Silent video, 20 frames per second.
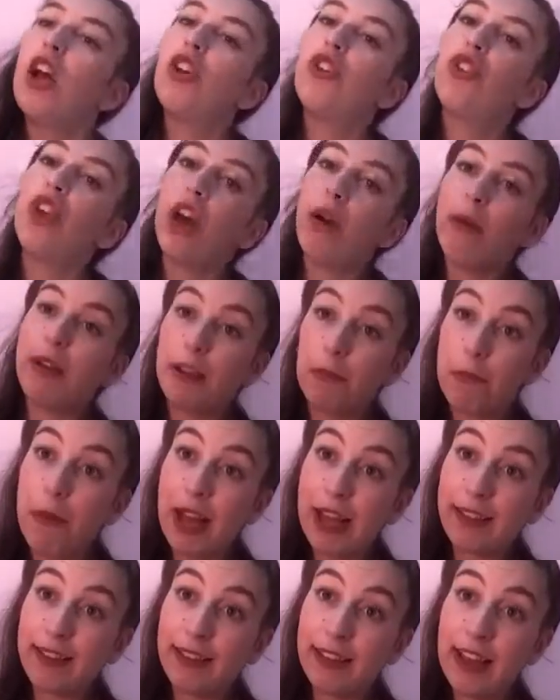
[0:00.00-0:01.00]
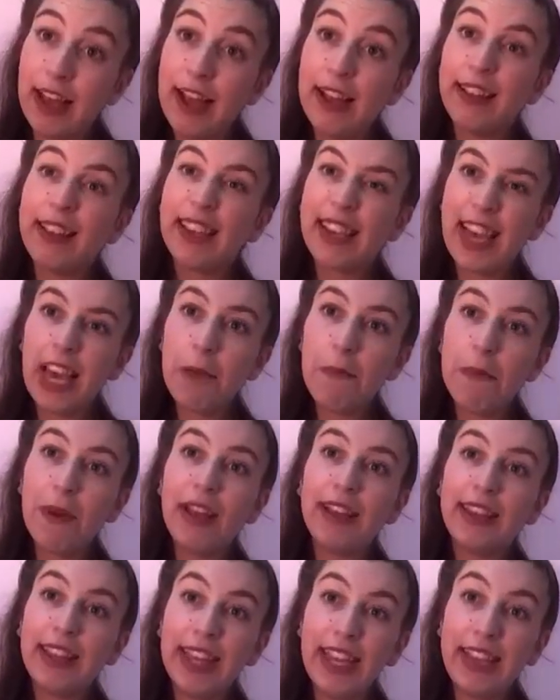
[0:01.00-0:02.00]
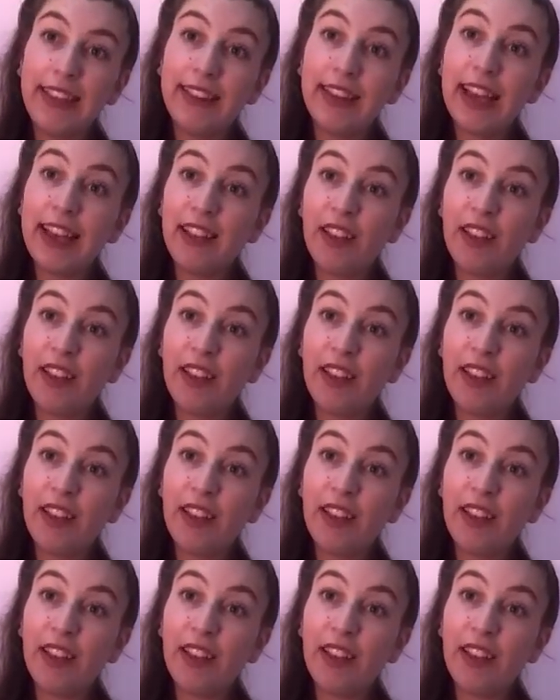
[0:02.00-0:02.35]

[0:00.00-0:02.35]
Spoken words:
so it's best to keep it neat